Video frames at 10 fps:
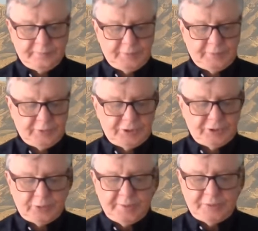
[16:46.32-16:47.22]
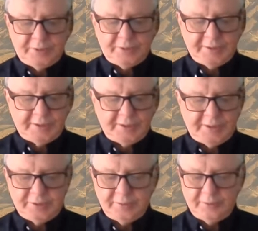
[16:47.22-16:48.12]
The story of the
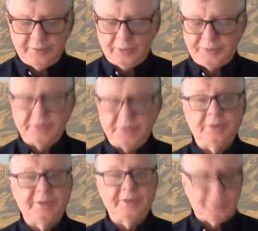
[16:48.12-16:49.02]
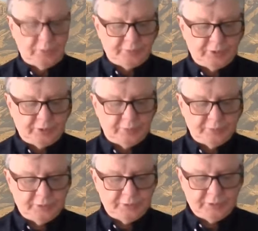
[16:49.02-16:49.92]
translation and the obstacles he had to
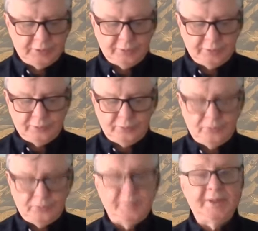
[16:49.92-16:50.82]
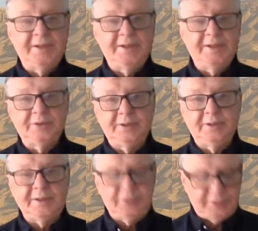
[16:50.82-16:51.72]
overcome would make an interesting
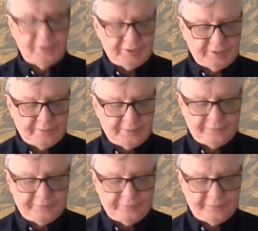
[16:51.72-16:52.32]
lecture in itself.